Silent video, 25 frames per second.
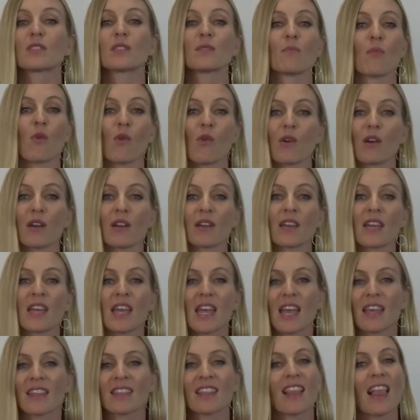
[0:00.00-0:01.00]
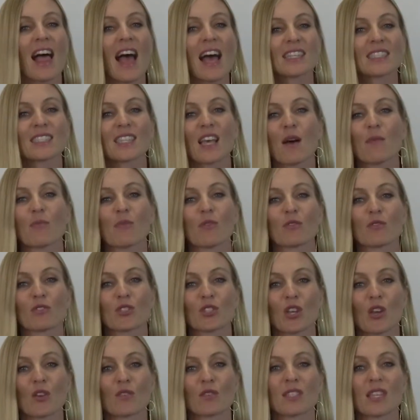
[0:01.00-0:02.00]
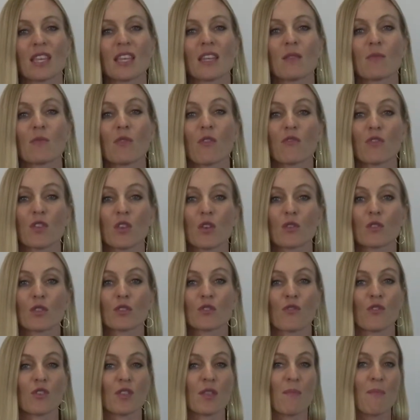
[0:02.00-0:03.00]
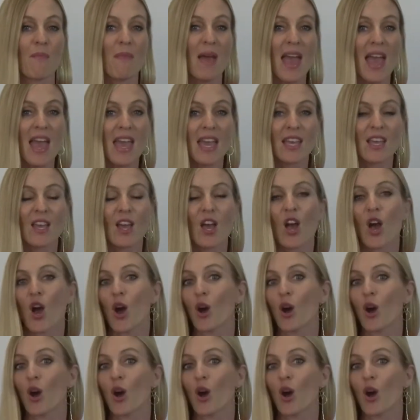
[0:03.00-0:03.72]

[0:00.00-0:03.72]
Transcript: and more. In the last couple of shows, they did reviews for The Meg,